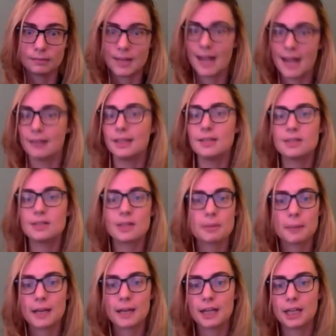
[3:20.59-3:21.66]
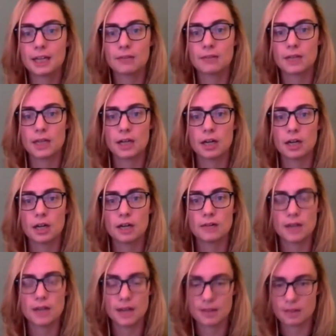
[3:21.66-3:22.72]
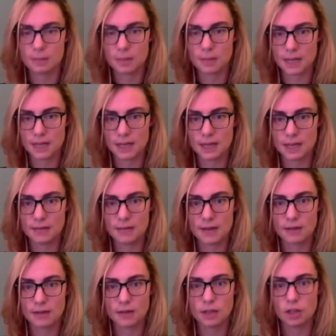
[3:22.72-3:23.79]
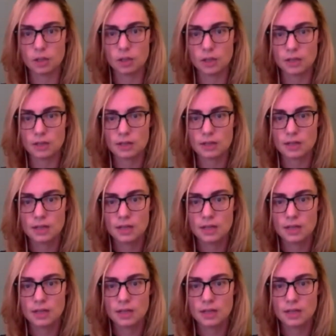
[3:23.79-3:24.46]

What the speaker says: at least at the beginning of the year, if not at the beginning of every unit.